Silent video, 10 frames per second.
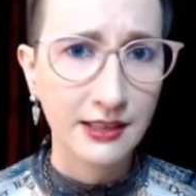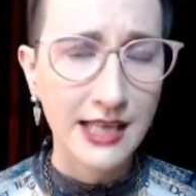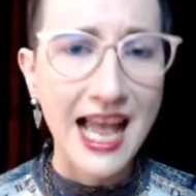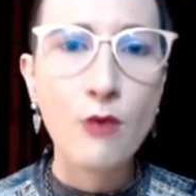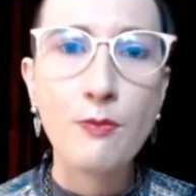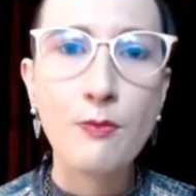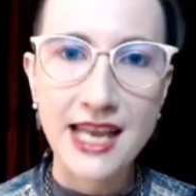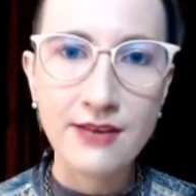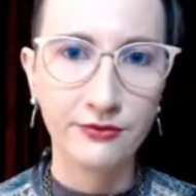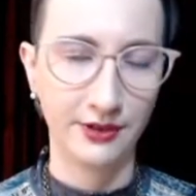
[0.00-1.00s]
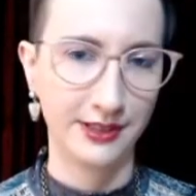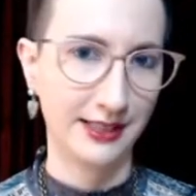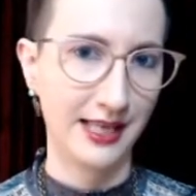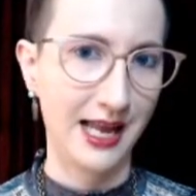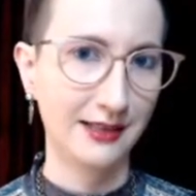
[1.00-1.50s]
How painful is
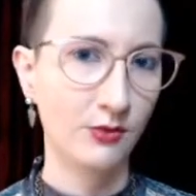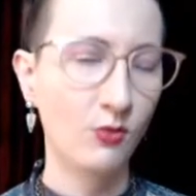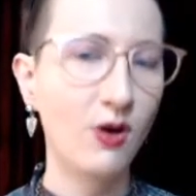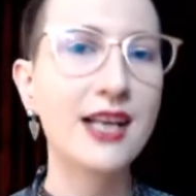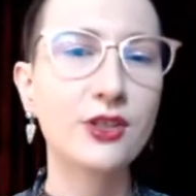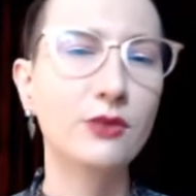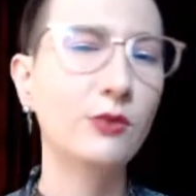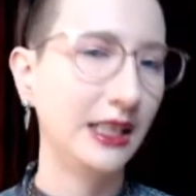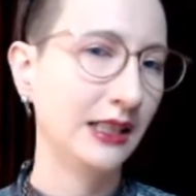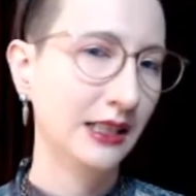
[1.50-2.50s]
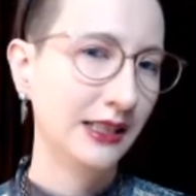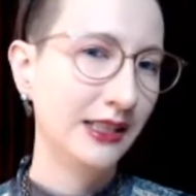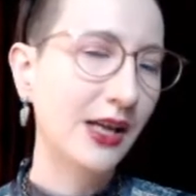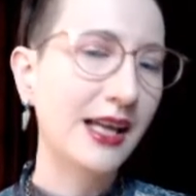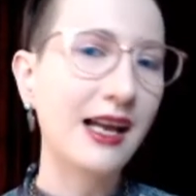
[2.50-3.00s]
that? Why should we, you
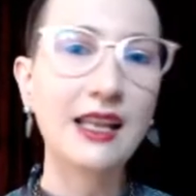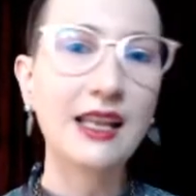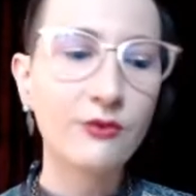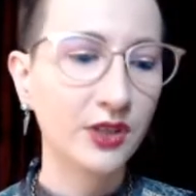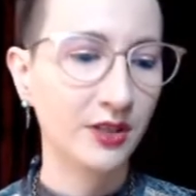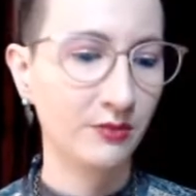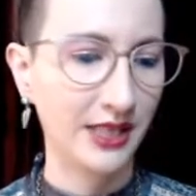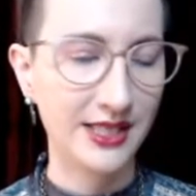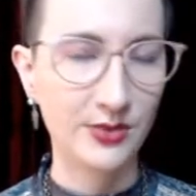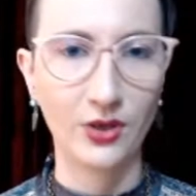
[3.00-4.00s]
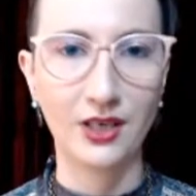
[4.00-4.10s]
know, I, I love William Blake's work.